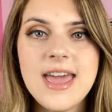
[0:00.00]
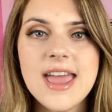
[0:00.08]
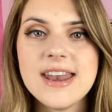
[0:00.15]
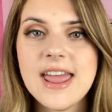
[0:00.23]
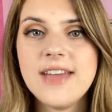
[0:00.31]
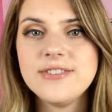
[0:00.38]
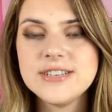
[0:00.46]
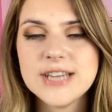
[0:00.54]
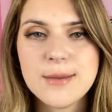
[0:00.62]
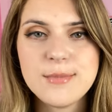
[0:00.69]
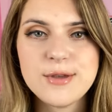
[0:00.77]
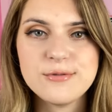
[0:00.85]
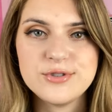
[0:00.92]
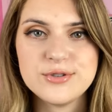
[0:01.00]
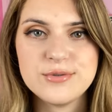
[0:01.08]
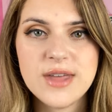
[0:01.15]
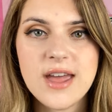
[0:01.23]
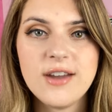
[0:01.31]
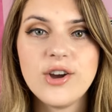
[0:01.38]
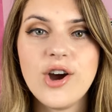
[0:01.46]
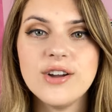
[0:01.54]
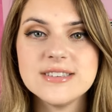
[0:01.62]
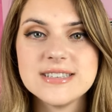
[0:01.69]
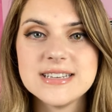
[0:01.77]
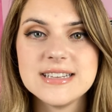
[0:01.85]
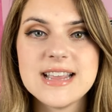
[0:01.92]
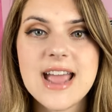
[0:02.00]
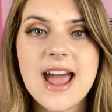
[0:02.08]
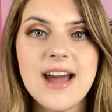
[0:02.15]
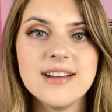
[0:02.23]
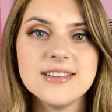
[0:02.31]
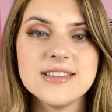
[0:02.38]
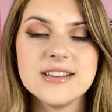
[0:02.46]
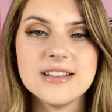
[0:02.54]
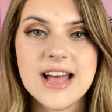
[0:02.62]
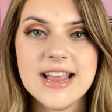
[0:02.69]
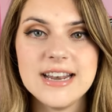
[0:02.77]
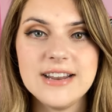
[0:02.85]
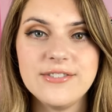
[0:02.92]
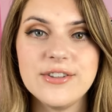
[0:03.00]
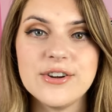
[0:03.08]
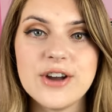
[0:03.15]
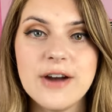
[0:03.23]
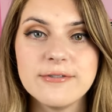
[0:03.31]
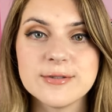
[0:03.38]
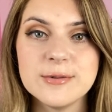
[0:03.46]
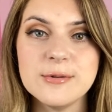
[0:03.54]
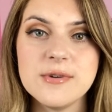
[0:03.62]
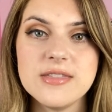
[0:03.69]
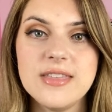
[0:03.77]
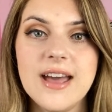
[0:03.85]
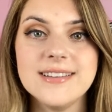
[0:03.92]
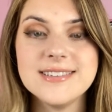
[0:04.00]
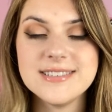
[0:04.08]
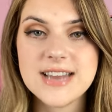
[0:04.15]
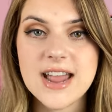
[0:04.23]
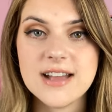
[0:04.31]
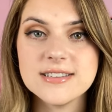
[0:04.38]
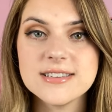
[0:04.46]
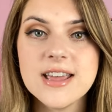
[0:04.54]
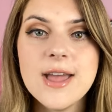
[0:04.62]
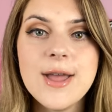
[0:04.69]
And every time you do that, constantly ask the client if they're comfortable with that stance.